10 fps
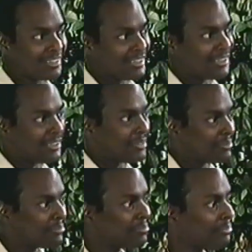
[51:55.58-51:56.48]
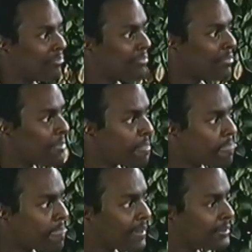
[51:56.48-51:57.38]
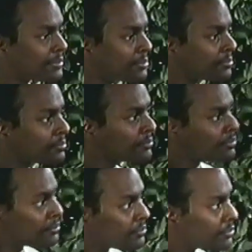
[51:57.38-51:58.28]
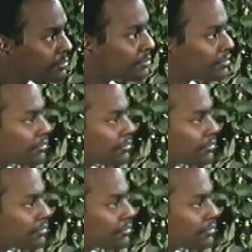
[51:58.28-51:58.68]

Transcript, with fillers: you know, um, some people, uh, I don't know,